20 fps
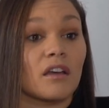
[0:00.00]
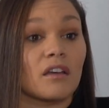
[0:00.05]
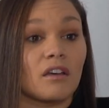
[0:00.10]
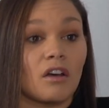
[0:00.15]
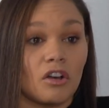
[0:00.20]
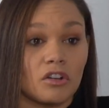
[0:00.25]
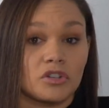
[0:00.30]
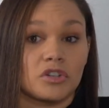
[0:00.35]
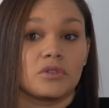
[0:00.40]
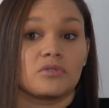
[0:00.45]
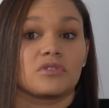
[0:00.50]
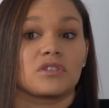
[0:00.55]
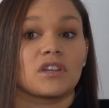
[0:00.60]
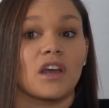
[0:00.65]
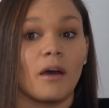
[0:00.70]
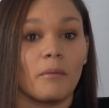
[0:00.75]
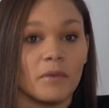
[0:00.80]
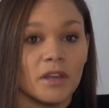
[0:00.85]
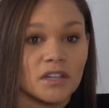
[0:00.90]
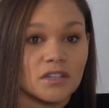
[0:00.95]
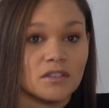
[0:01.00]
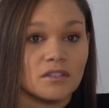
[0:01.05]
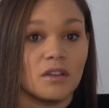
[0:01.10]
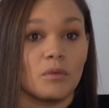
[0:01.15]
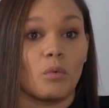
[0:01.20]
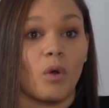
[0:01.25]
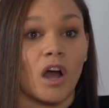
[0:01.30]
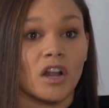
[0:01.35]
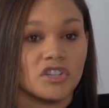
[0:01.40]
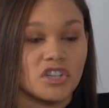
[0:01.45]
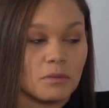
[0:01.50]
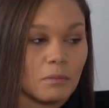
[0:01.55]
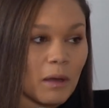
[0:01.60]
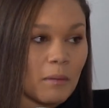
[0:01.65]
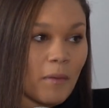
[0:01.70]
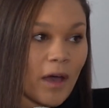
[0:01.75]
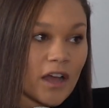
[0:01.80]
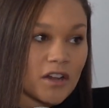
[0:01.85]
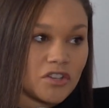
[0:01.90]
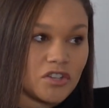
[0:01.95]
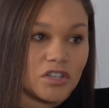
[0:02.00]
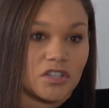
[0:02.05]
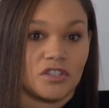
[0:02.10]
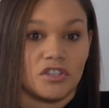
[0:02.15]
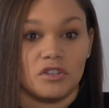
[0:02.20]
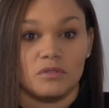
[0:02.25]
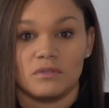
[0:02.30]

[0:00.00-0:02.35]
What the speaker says: college coaches coming, watching my matches.